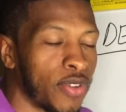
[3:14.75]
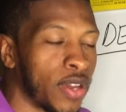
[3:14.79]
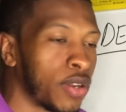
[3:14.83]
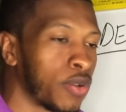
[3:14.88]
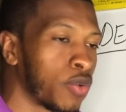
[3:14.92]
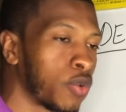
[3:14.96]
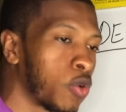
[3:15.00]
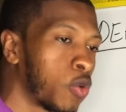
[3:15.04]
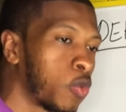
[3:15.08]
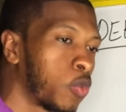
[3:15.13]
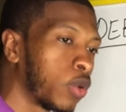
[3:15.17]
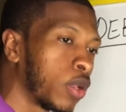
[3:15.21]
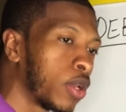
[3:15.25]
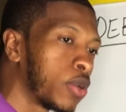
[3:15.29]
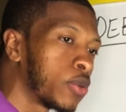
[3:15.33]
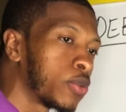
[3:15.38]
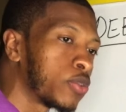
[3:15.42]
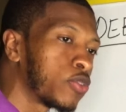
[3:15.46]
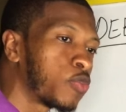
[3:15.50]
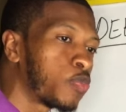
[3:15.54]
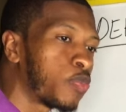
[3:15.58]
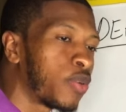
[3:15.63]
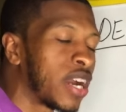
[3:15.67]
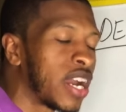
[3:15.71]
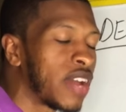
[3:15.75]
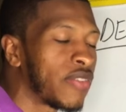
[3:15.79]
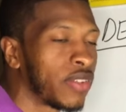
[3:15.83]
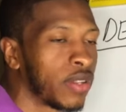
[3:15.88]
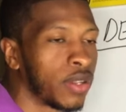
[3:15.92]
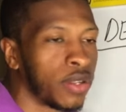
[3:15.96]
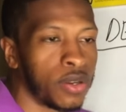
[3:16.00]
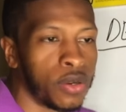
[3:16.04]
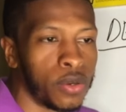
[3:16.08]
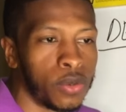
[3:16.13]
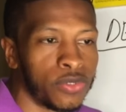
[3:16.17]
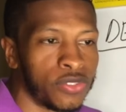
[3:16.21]
Federal loans,
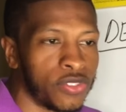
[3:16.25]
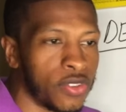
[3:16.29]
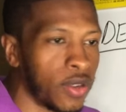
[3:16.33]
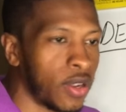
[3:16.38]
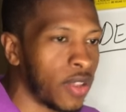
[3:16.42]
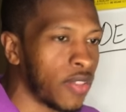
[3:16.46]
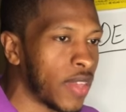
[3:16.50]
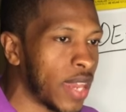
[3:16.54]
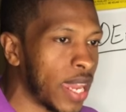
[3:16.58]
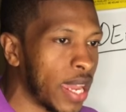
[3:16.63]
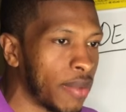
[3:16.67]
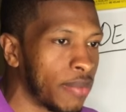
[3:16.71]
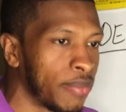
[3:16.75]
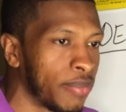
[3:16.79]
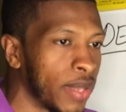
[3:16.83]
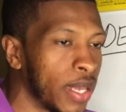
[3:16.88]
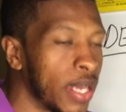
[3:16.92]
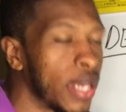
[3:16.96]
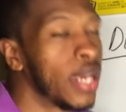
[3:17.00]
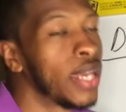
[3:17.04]
private loans, all of that.